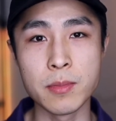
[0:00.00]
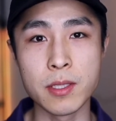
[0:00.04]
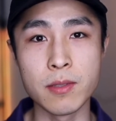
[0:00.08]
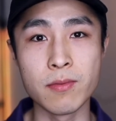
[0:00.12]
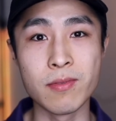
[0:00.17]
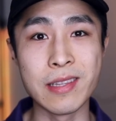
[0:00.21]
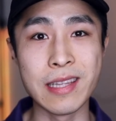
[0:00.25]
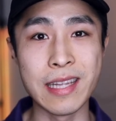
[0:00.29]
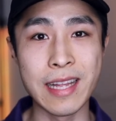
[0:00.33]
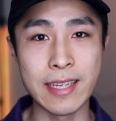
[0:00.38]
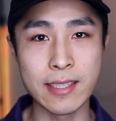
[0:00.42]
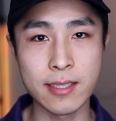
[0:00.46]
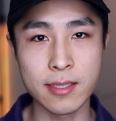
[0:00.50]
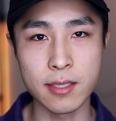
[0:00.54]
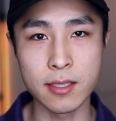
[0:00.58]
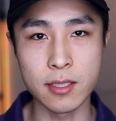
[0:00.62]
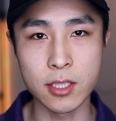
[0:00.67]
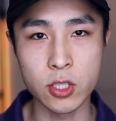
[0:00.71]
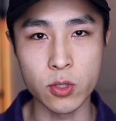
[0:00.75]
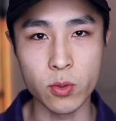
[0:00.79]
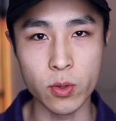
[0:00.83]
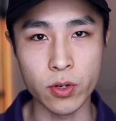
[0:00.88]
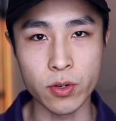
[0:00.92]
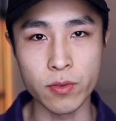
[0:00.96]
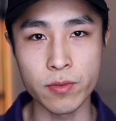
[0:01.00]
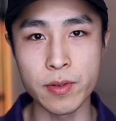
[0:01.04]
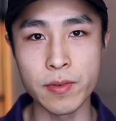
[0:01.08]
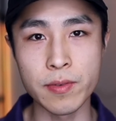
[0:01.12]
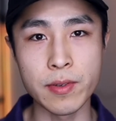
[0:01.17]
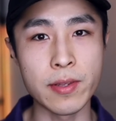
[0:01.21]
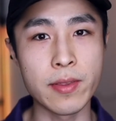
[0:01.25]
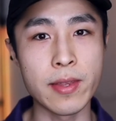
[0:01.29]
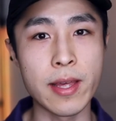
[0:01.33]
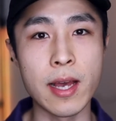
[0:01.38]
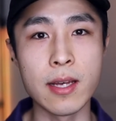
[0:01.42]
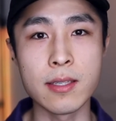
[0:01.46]
of less than
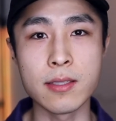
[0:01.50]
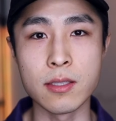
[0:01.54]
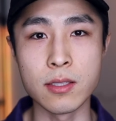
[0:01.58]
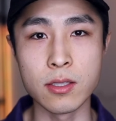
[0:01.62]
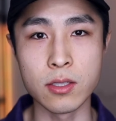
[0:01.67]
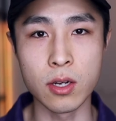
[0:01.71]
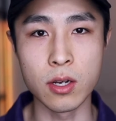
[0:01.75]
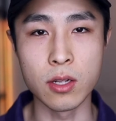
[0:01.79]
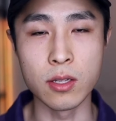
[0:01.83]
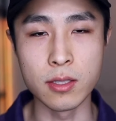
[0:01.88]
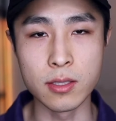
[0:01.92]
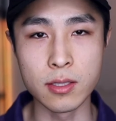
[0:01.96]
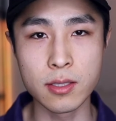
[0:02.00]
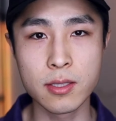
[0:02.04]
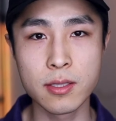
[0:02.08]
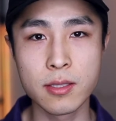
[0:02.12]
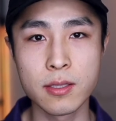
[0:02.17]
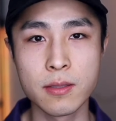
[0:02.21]
$250,000.